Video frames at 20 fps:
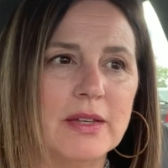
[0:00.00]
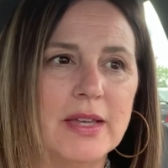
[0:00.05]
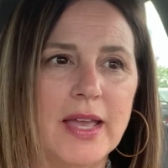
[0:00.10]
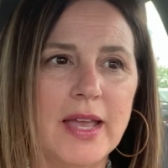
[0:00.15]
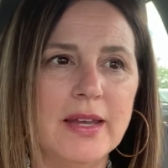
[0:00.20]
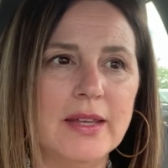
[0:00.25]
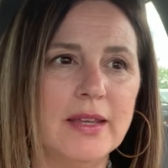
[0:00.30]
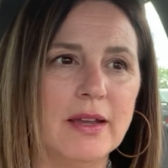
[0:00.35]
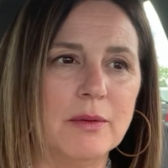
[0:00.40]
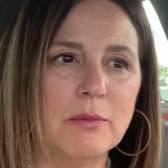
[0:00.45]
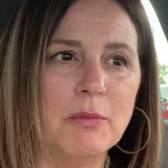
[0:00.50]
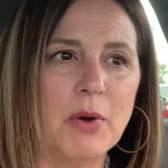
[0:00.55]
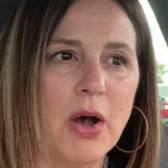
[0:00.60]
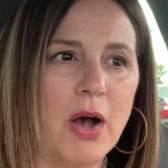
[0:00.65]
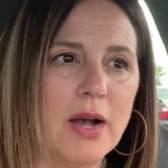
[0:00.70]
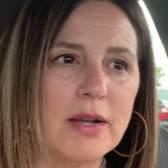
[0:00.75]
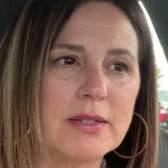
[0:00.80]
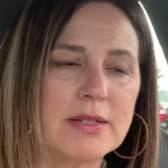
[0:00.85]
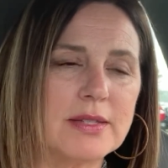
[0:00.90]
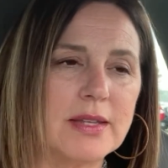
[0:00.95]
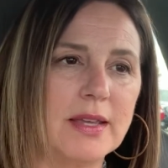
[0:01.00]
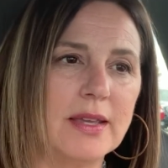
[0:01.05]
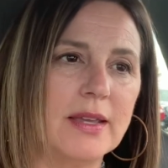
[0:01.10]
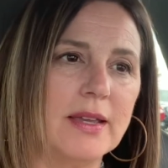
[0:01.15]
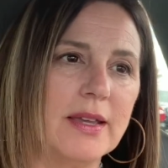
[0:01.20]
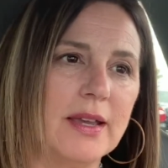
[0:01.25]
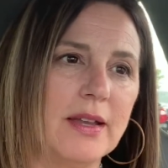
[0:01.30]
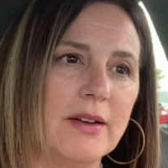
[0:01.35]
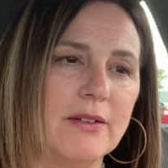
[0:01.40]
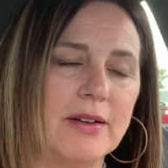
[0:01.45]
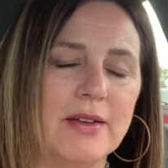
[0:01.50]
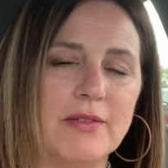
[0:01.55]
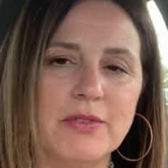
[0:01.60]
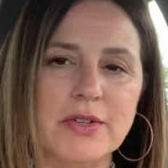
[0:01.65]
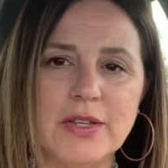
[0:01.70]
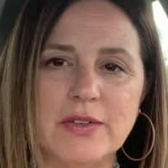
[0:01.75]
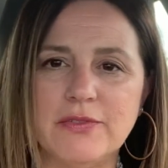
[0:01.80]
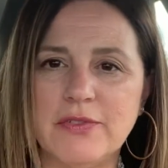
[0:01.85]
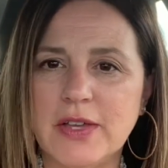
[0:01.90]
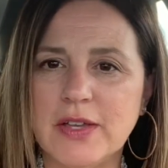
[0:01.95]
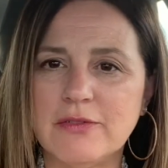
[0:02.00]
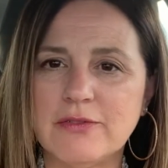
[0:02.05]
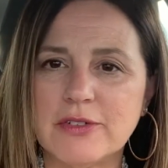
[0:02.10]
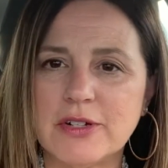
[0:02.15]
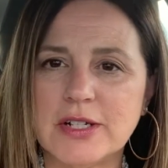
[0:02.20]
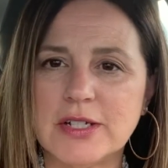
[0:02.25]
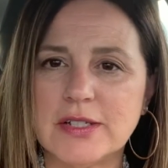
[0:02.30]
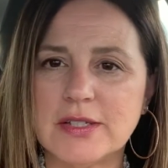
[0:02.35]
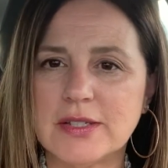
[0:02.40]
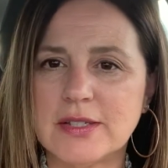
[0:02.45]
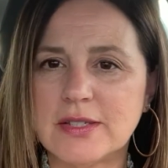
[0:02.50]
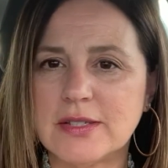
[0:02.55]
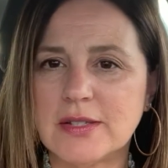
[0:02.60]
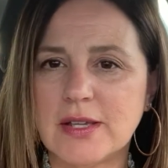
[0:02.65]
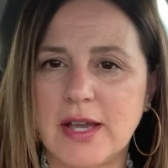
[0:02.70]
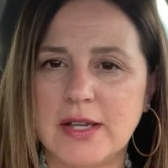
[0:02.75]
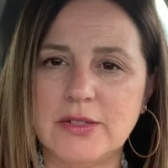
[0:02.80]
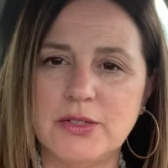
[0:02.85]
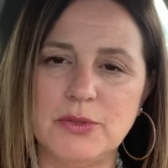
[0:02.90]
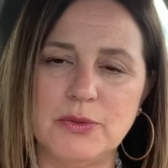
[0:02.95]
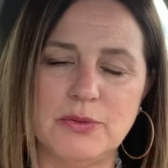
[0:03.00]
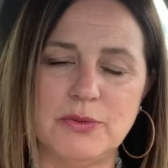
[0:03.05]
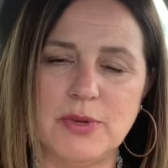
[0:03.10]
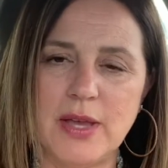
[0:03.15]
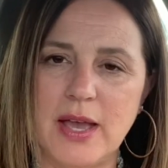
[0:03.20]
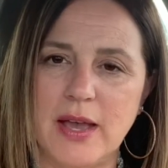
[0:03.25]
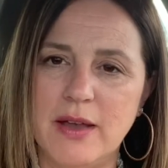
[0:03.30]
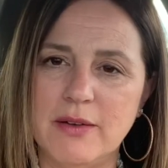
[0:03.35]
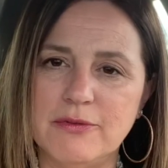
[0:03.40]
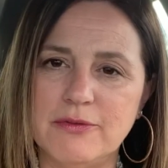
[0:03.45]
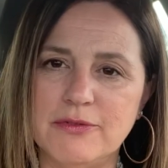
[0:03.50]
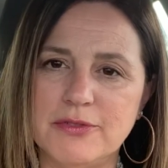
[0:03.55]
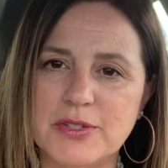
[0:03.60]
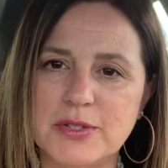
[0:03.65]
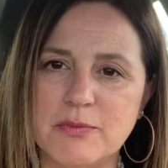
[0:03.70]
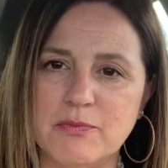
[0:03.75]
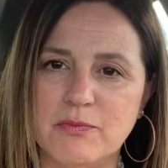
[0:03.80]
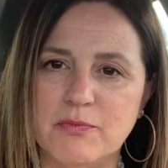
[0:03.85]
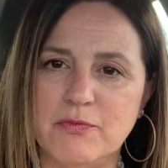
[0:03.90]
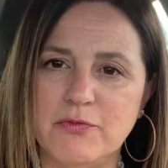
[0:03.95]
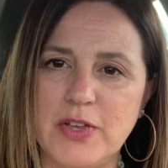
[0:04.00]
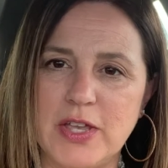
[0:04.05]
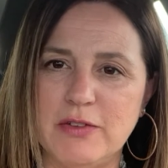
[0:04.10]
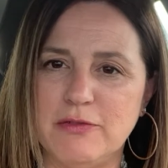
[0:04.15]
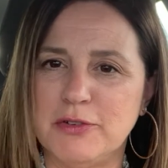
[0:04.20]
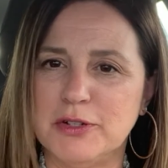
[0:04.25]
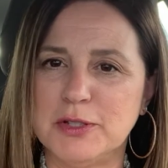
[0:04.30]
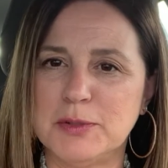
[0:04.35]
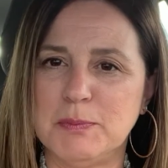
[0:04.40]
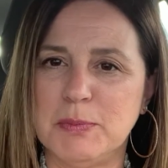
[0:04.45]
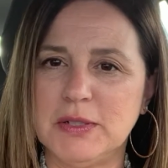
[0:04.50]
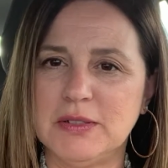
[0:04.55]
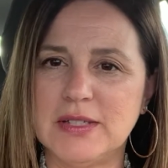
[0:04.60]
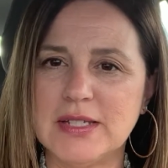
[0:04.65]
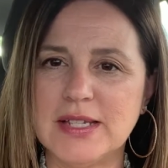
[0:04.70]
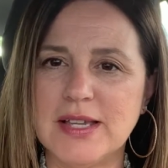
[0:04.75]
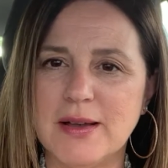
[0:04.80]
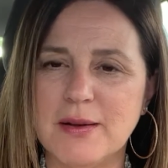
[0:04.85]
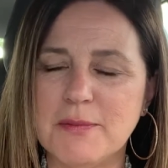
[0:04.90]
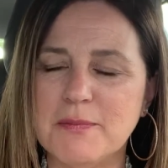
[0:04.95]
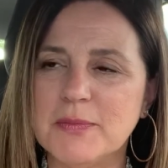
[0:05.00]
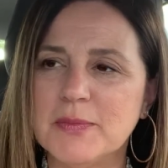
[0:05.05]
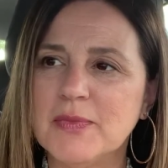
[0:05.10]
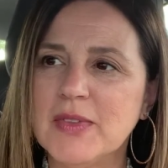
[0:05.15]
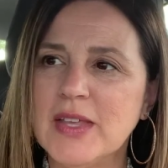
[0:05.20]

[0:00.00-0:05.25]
any unboxing I don't have any favorites I do have some favorites building up